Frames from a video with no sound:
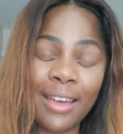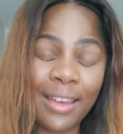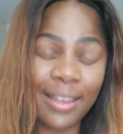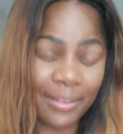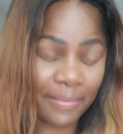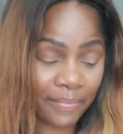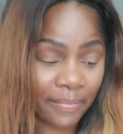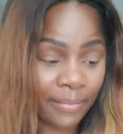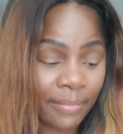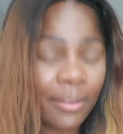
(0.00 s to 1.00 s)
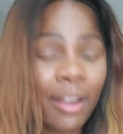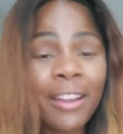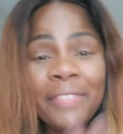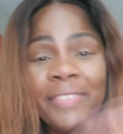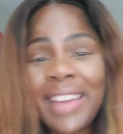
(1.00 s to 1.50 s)
Or
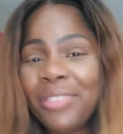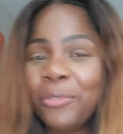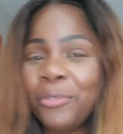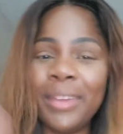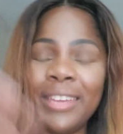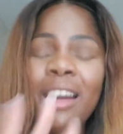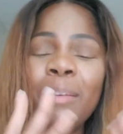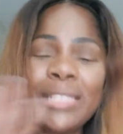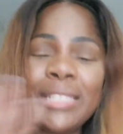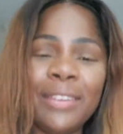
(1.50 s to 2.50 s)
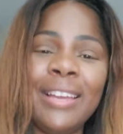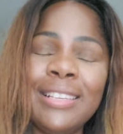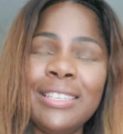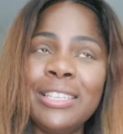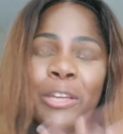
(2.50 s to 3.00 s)
if not through me, and I always tell you
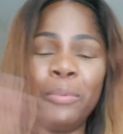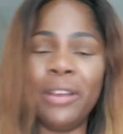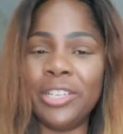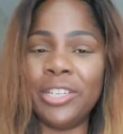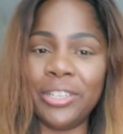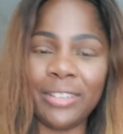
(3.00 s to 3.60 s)
guys, no pressure.